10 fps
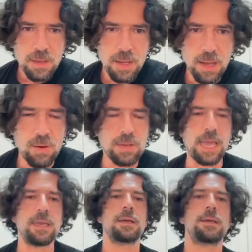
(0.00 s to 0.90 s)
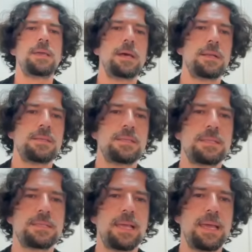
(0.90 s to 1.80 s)
Okay, here this
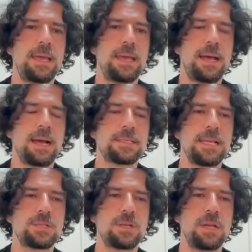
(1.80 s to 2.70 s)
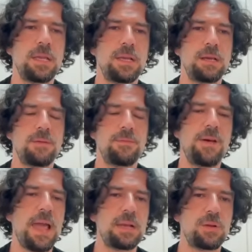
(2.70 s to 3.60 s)
is the accessory
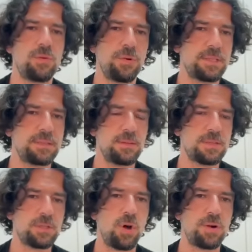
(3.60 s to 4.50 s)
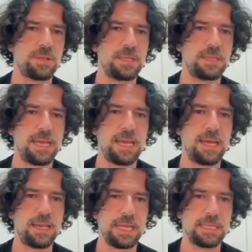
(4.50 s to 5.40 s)
value stored in
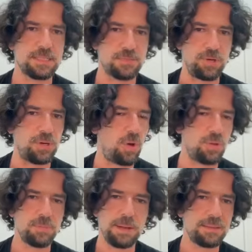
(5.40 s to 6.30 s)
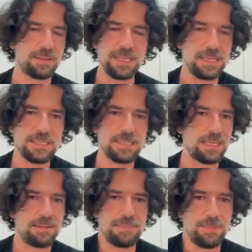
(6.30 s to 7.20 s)
the radix tree node, but
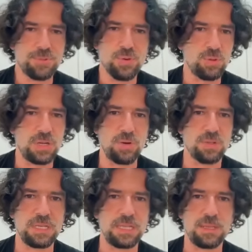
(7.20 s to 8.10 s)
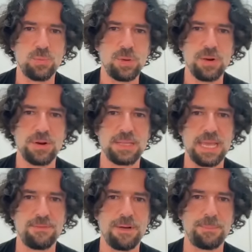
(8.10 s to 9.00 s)
it's absolutely not needed. We already
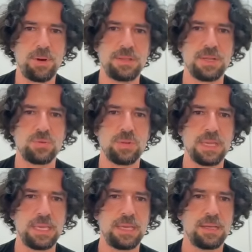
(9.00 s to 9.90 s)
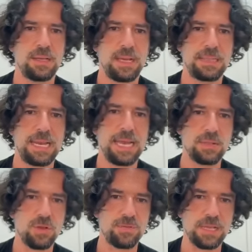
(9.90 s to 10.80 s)
have a pointer to the key and the
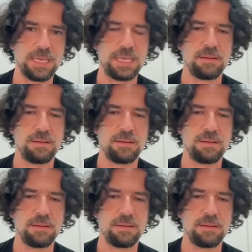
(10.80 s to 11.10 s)
length of the key.